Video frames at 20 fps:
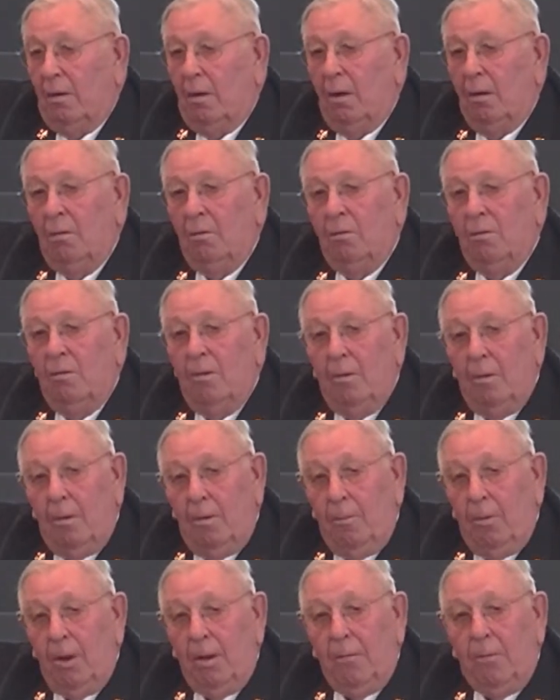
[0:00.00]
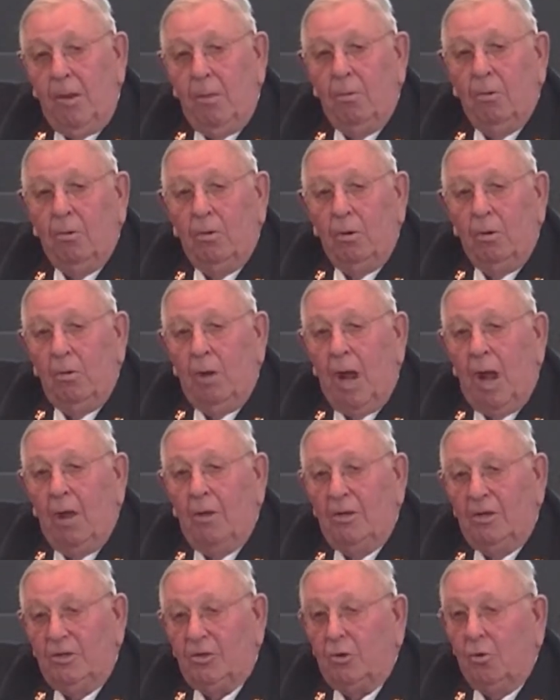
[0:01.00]
I don't know if many people know
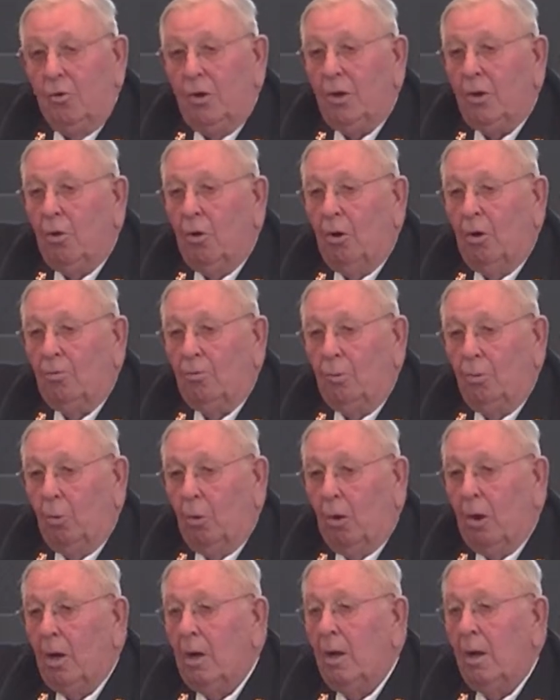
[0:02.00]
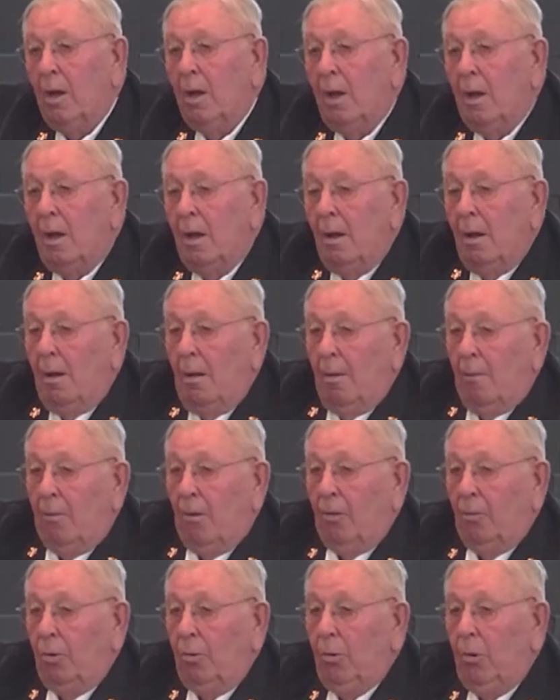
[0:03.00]
how these coin cards would work,
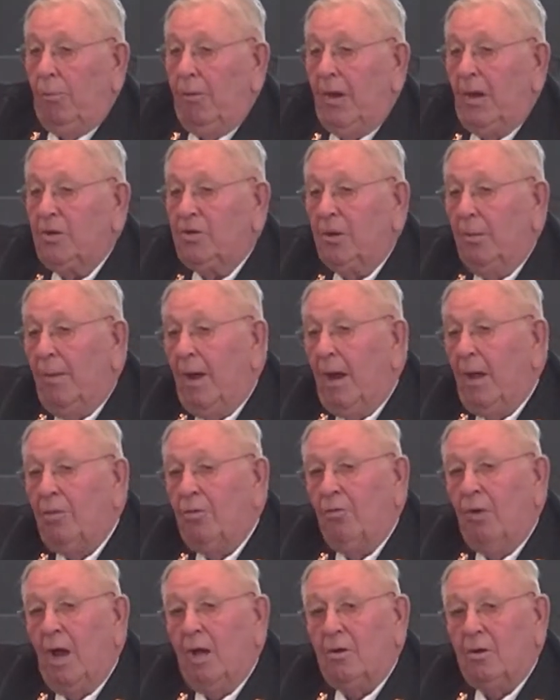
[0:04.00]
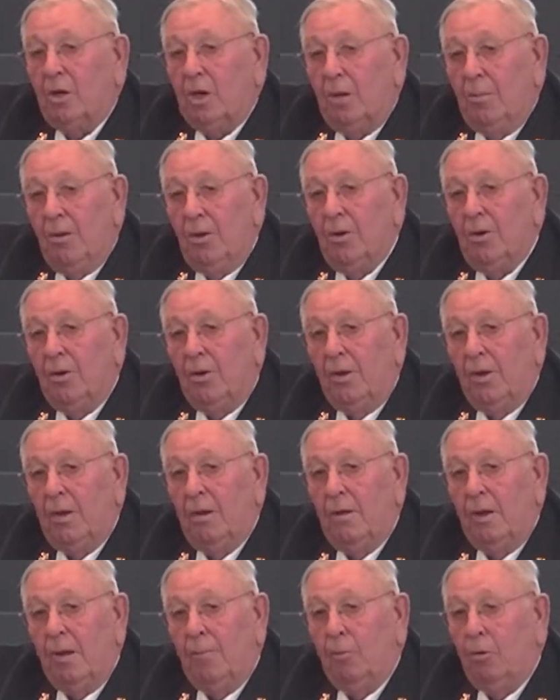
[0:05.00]
but we would pass them out throughout the
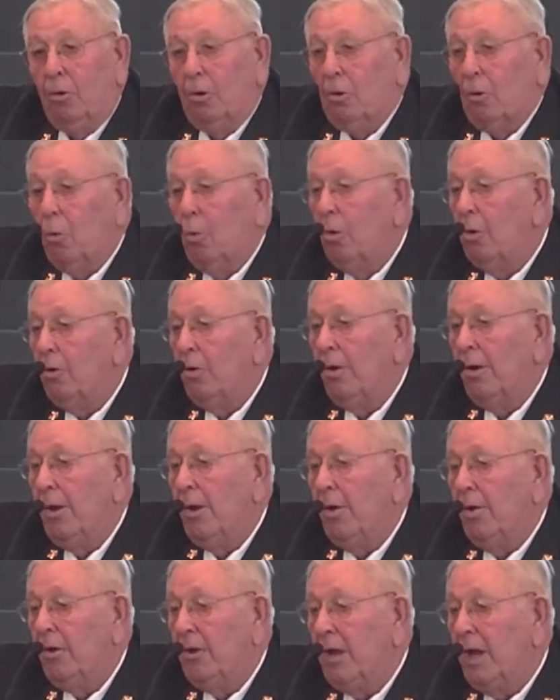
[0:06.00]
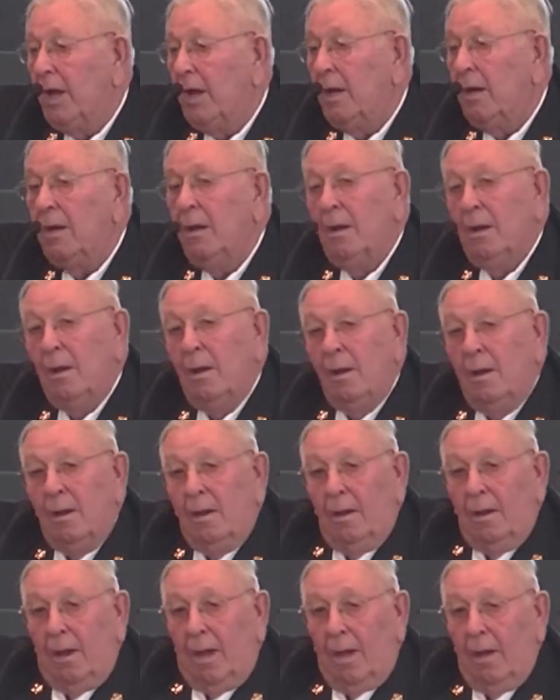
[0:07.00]
community, and they put a quarter in there a day,
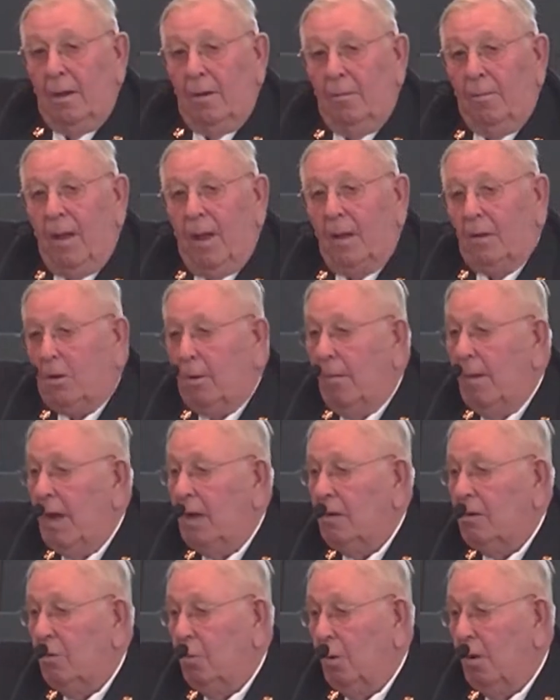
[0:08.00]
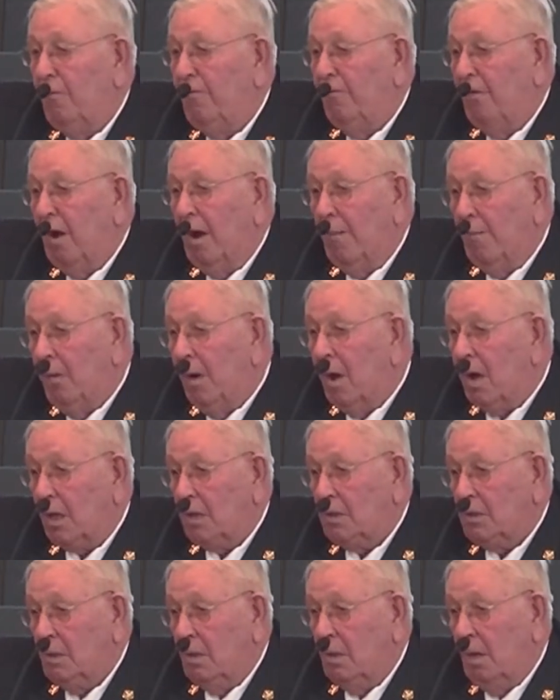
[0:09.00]
and it amounts them out
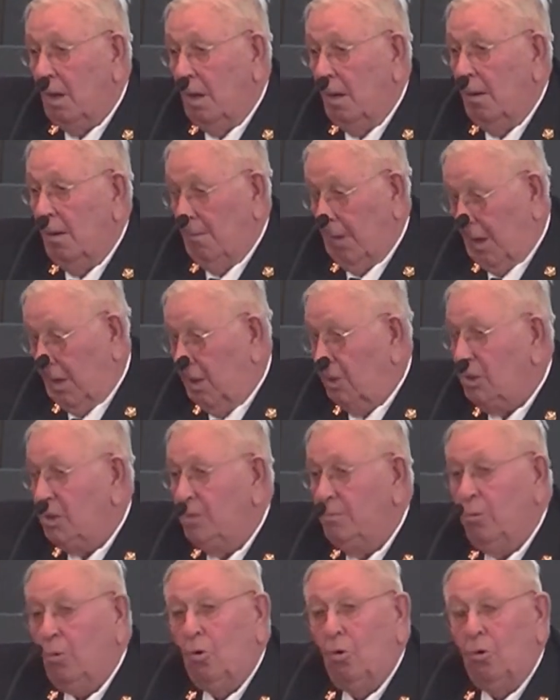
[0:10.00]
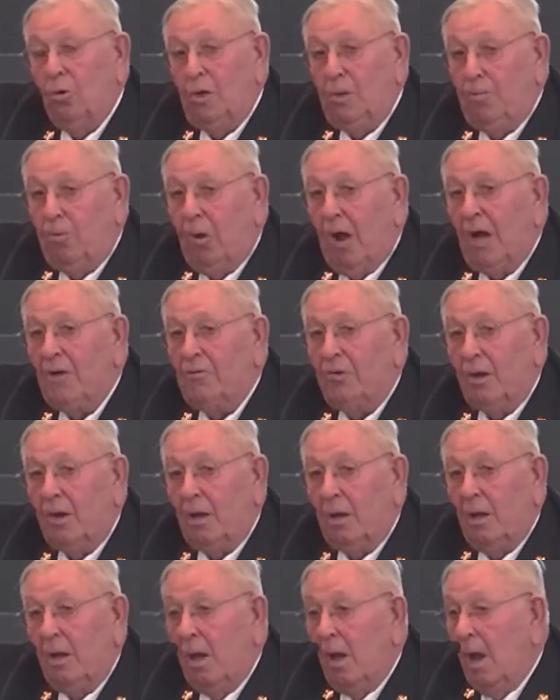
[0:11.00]
$25. And this is the Gordy project.